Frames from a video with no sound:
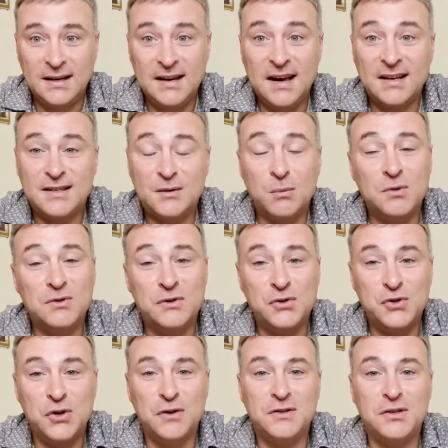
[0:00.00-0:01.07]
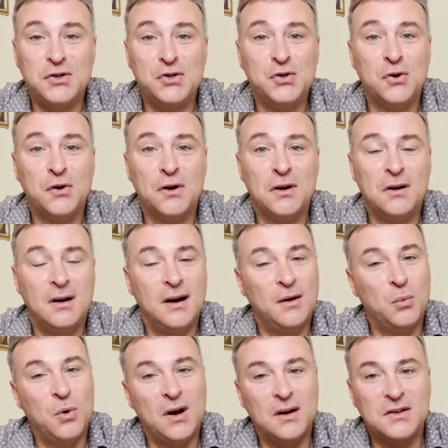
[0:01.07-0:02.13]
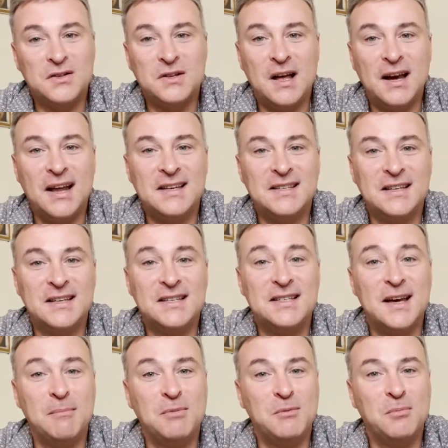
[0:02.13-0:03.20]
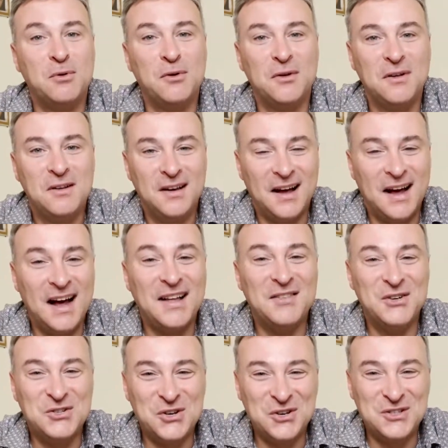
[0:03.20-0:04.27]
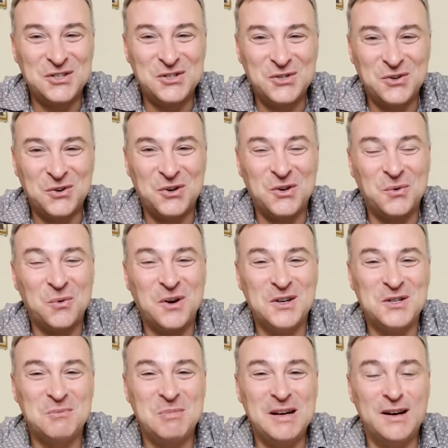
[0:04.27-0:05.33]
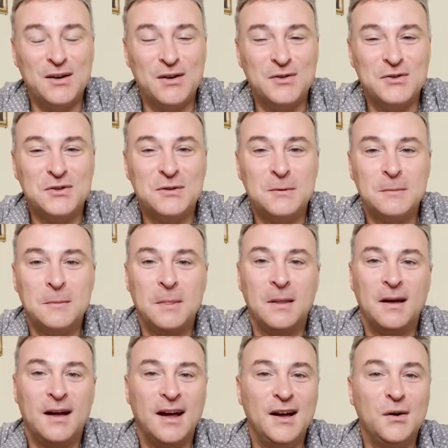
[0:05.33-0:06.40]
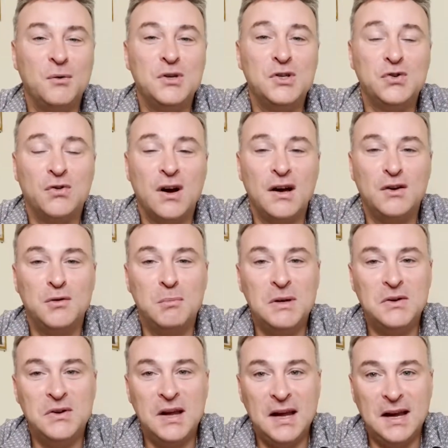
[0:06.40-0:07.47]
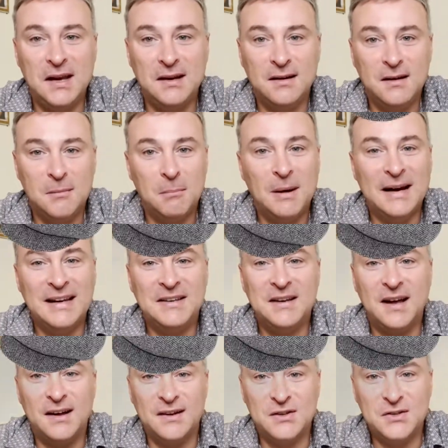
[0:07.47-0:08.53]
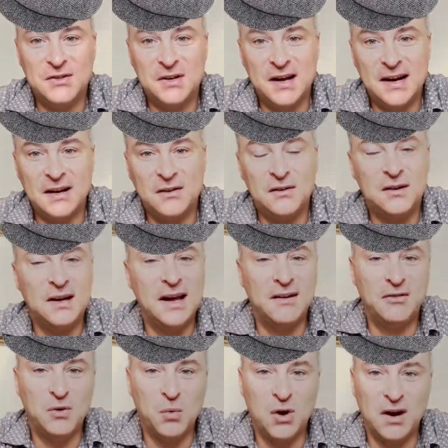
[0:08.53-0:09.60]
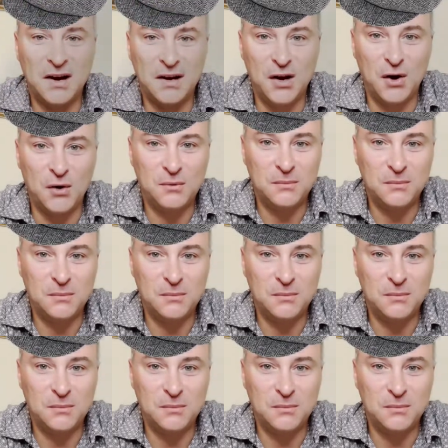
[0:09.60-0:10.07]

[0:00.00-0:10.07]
Yes, it was the Jersey Shore, and while it's not as acceptable on the Jersey Shore to wear Speedos, I always try to maintain my Italian style everywhere I go.